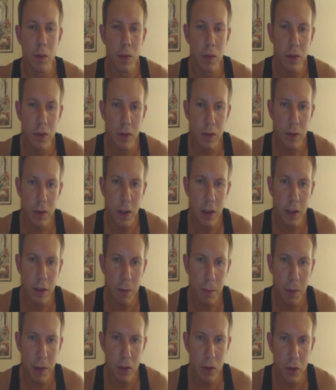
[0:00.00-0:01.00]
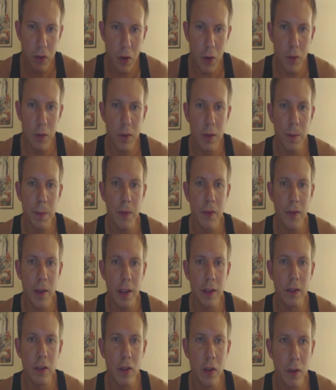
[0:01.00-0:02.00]
which has been shown to
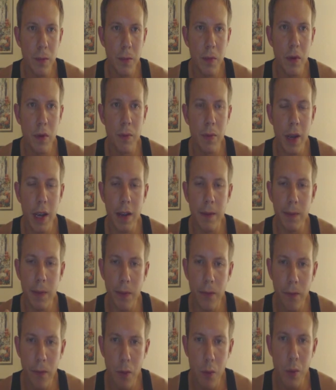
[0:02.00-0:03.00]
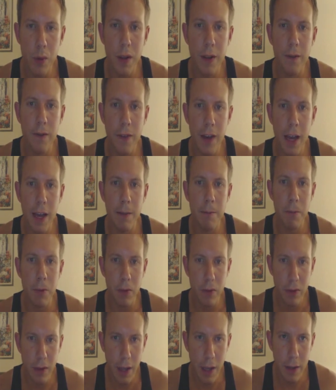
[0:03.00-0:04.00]
prevent sunburn by up to
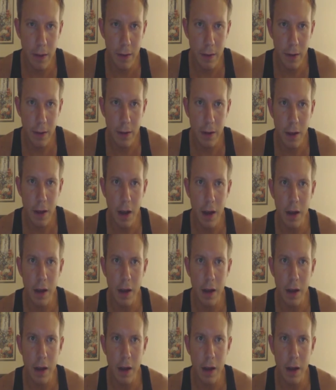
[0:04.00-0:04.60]
45%.